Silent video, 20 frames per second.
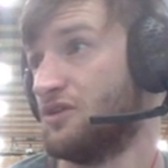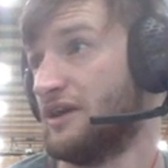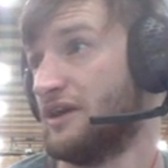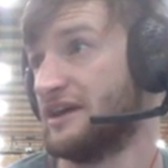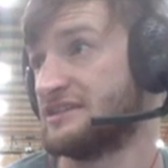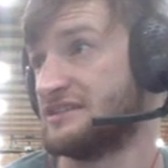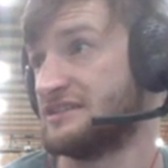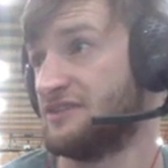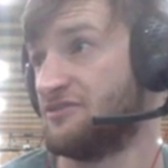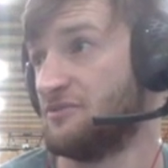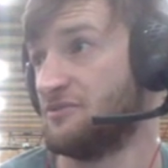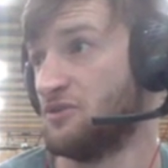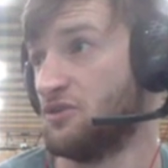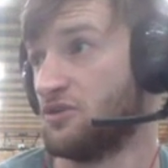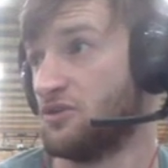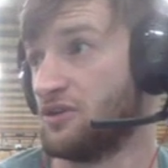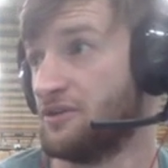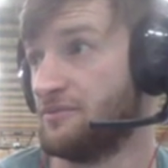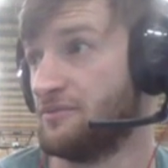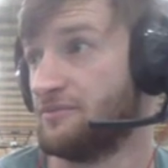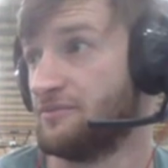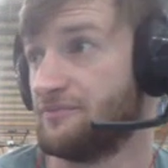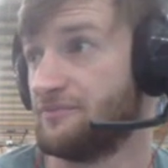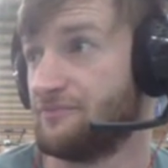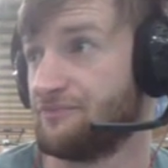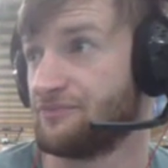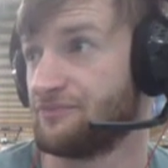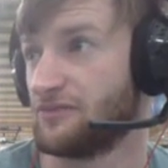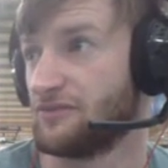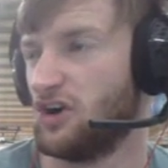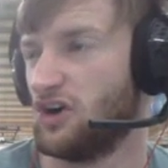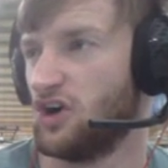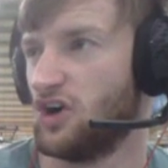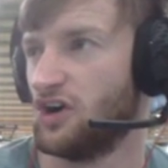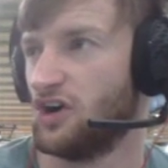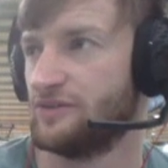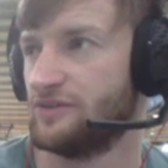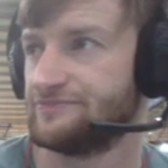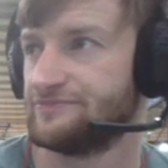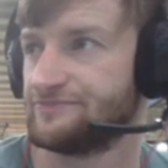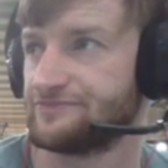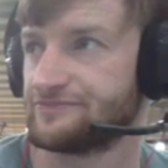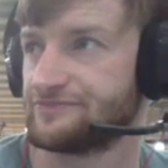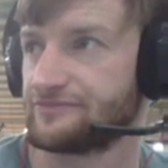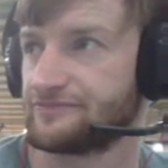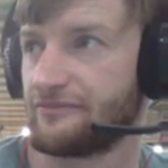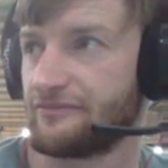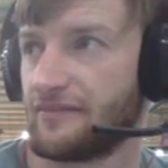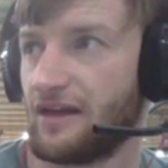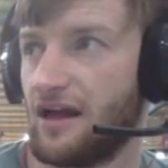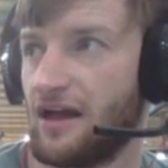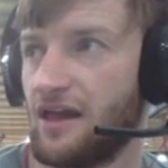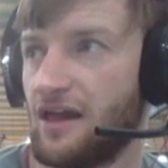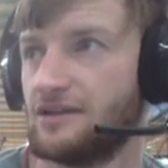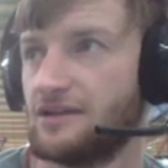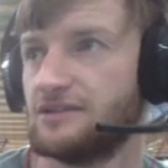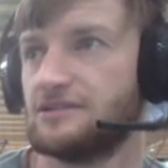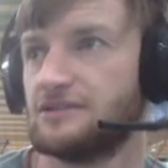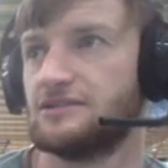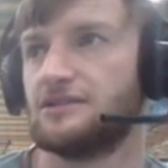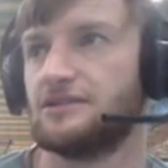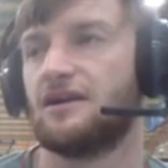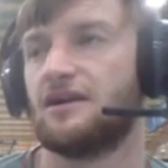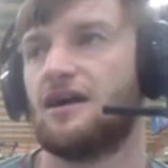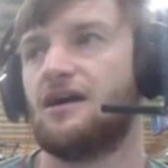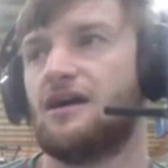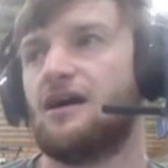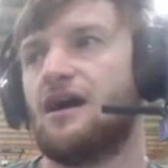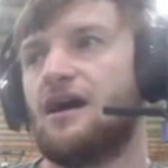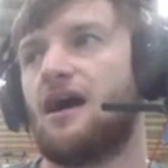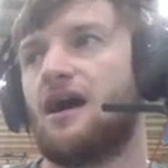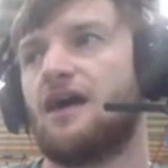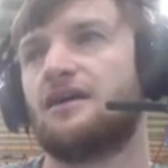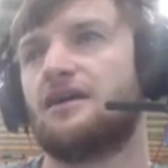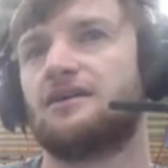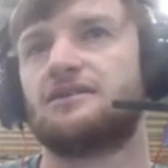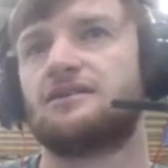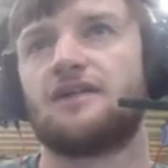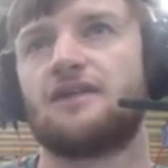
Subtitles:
Excellent. And Logan's at the defence. But unfortunately,